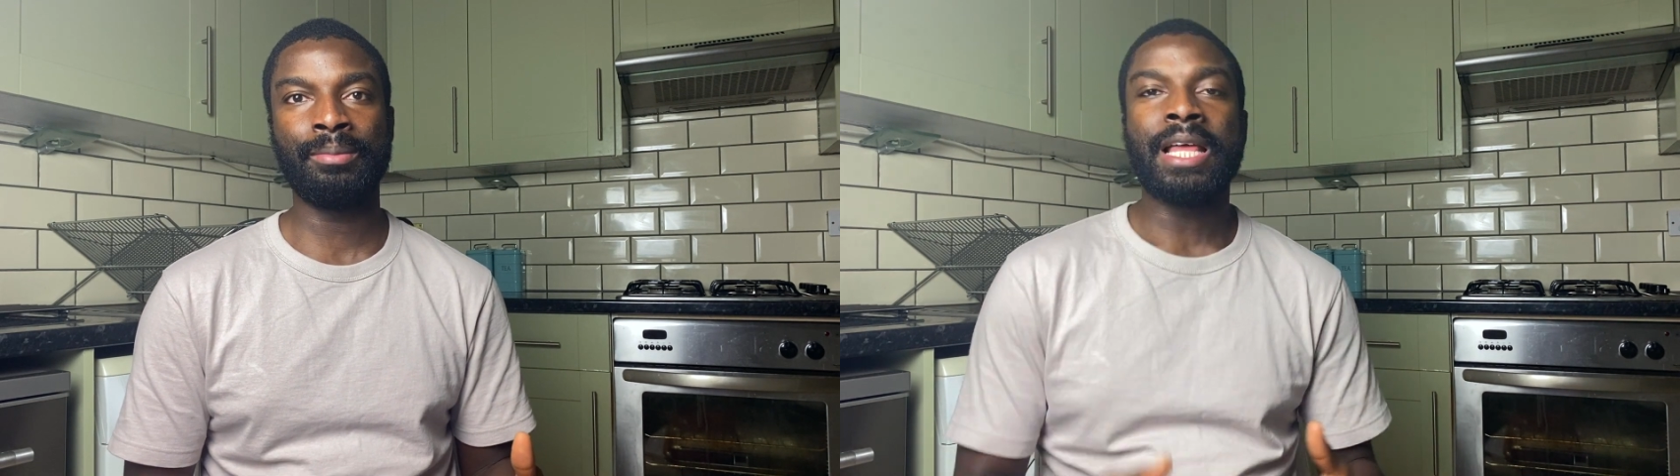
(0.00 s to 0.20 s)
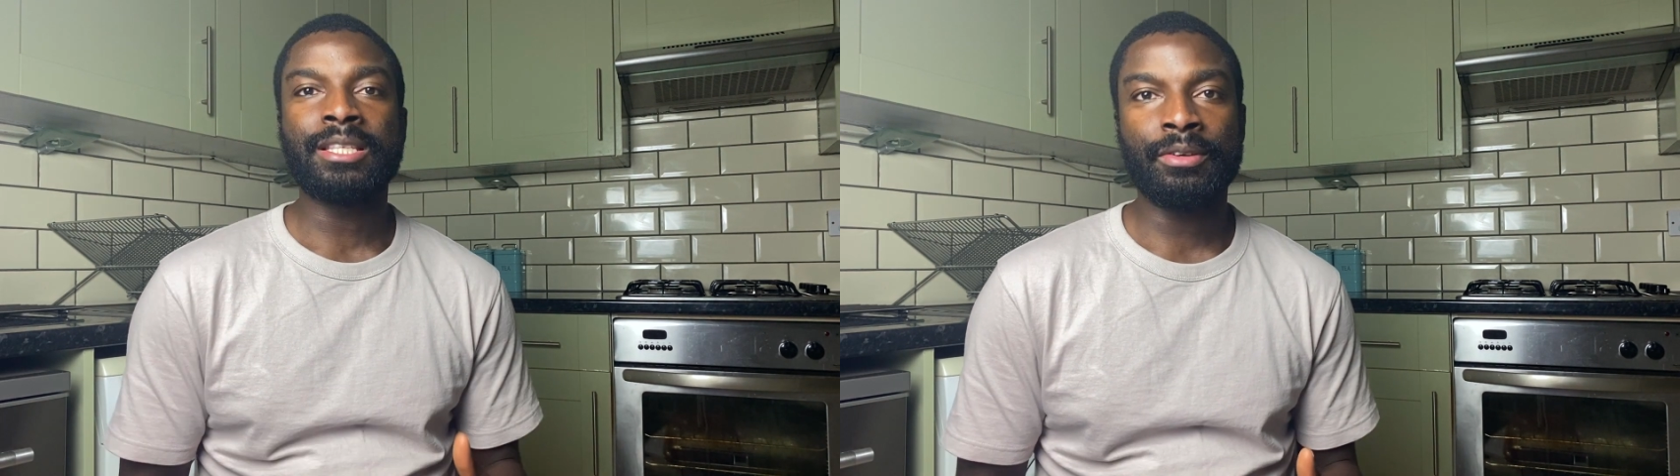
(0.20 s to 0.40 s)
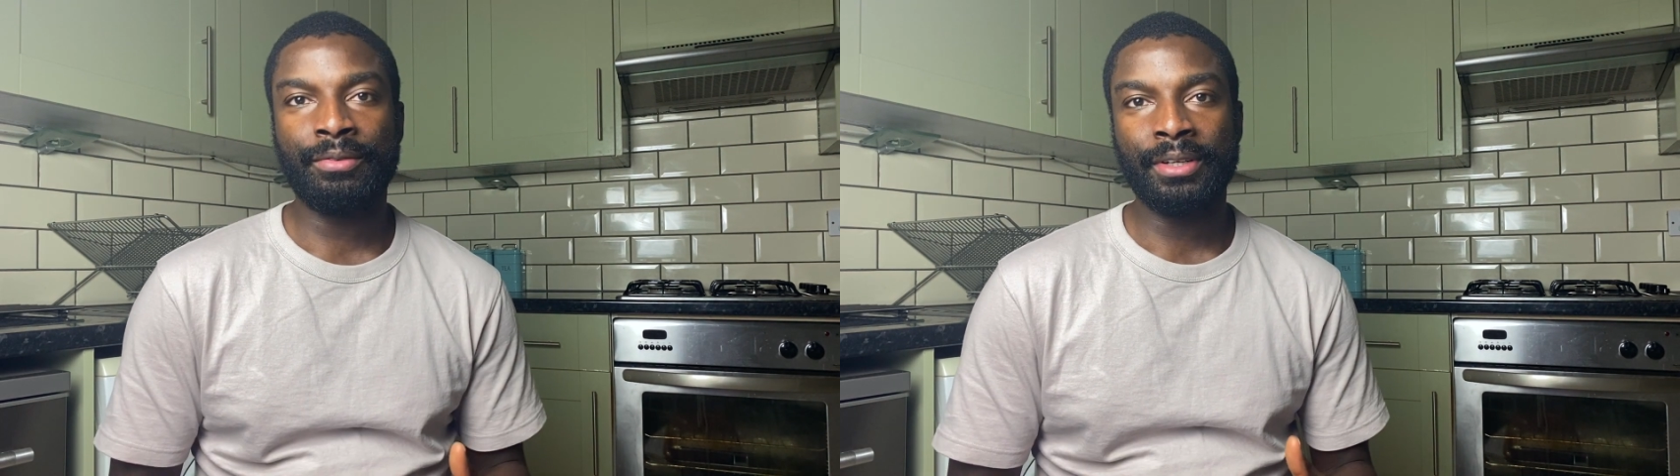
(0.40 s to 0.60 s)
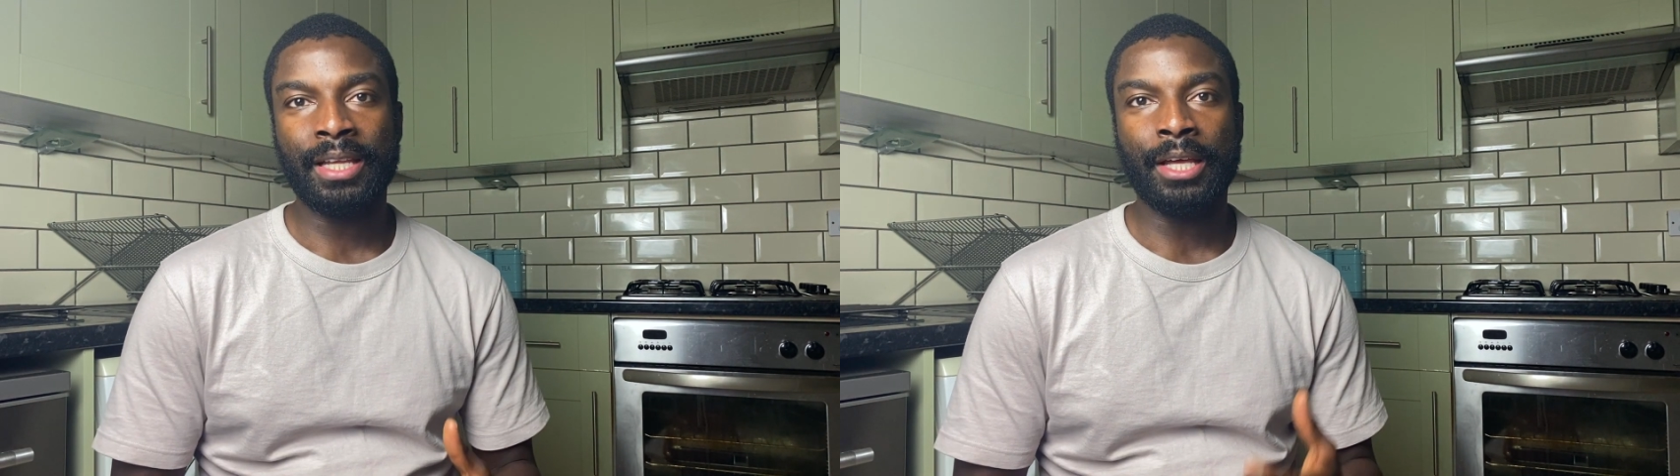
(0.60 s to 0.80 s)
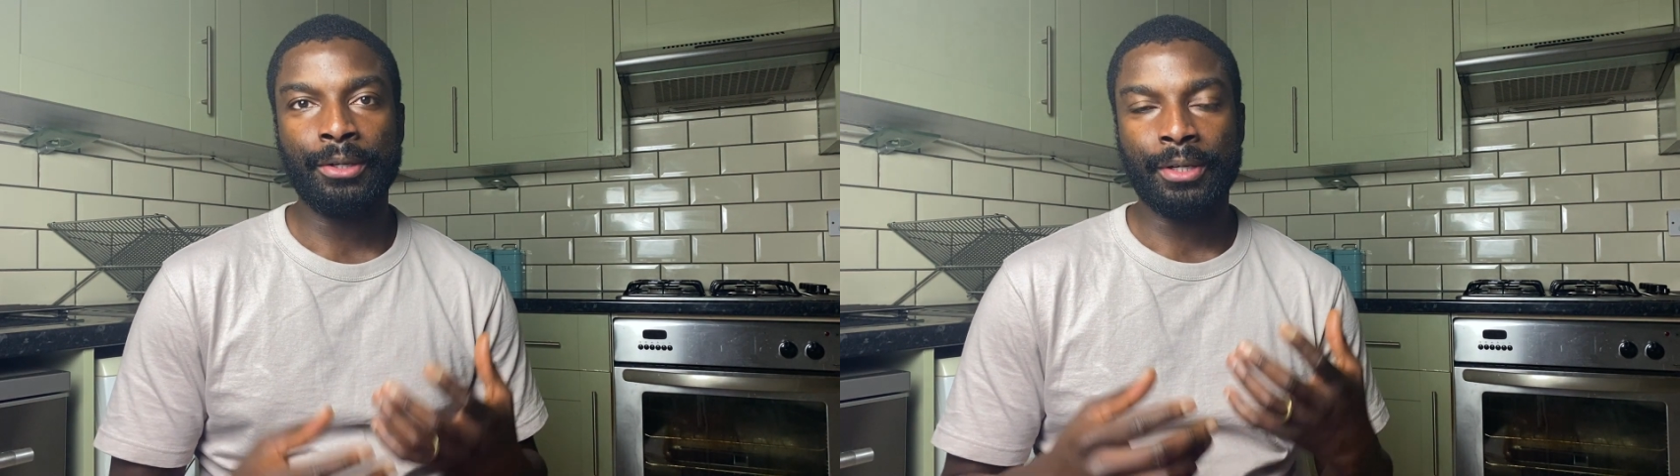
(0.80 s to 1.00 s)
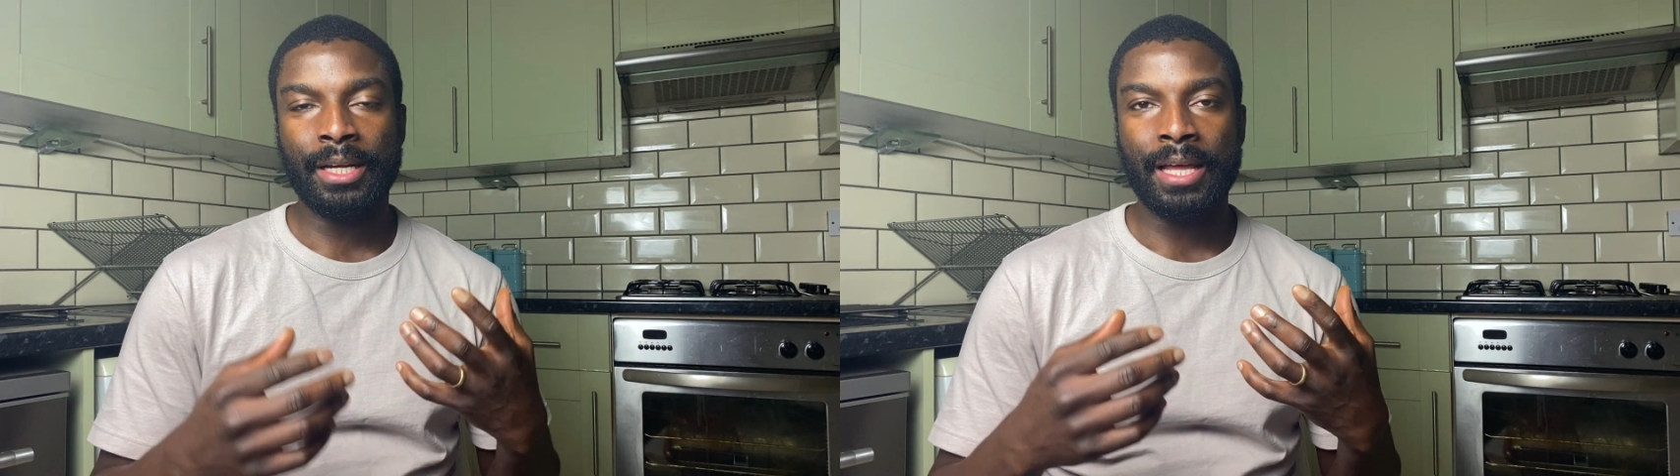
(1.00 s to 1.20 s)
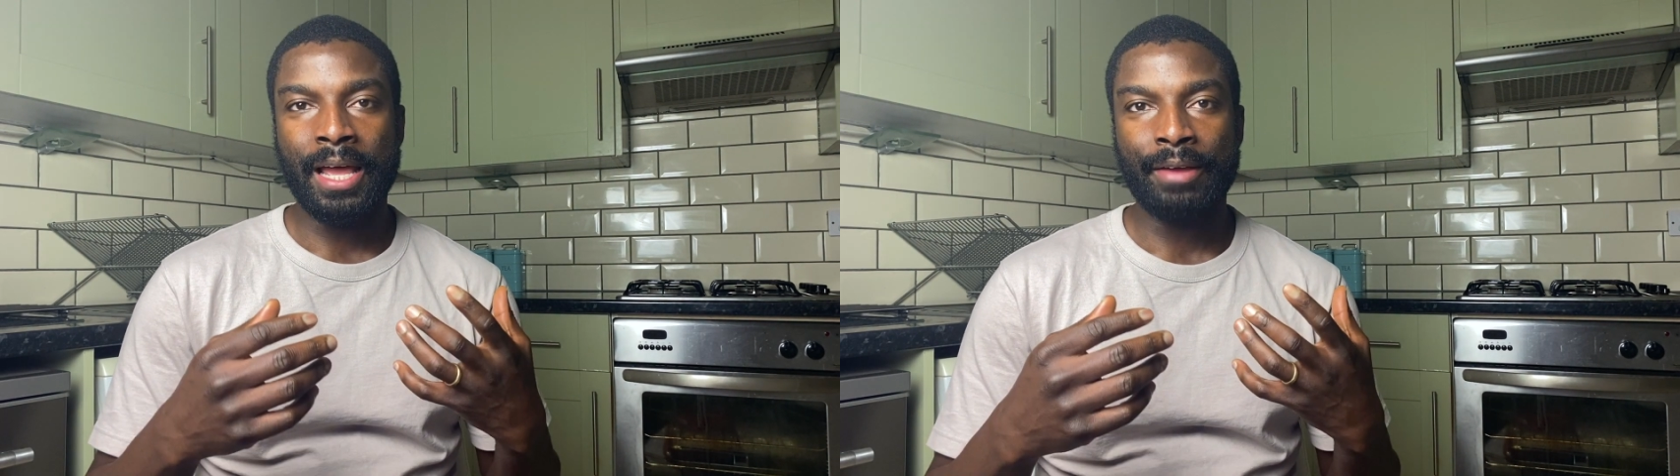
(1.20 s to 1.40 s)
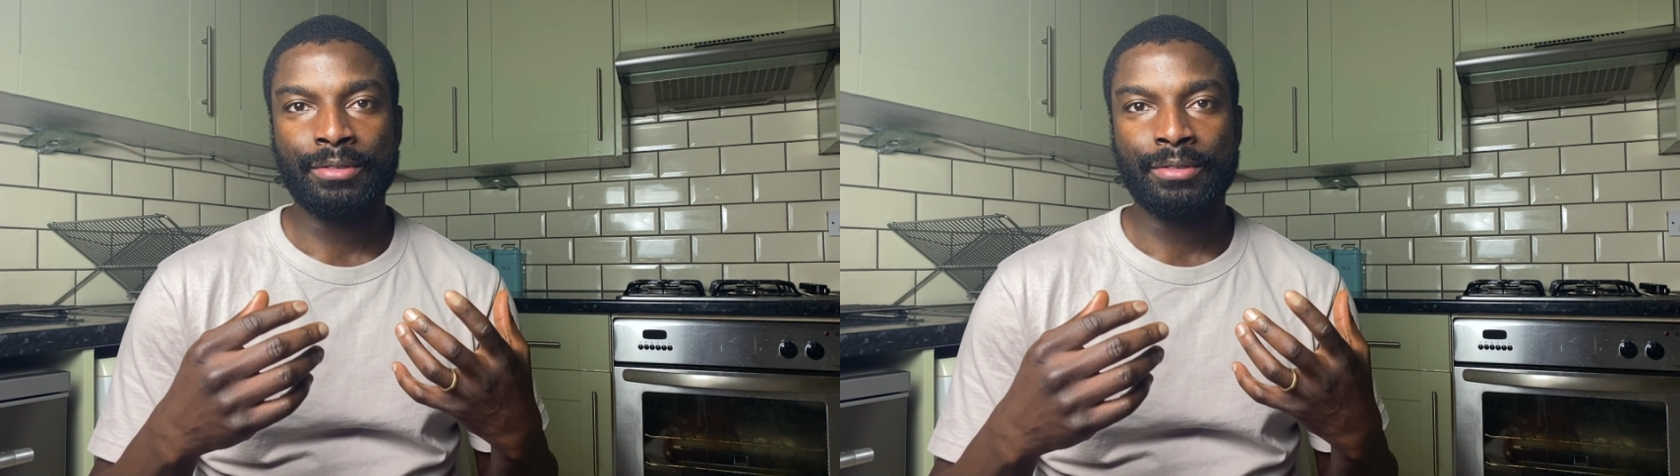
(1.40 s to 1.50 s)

That's something that you're going to have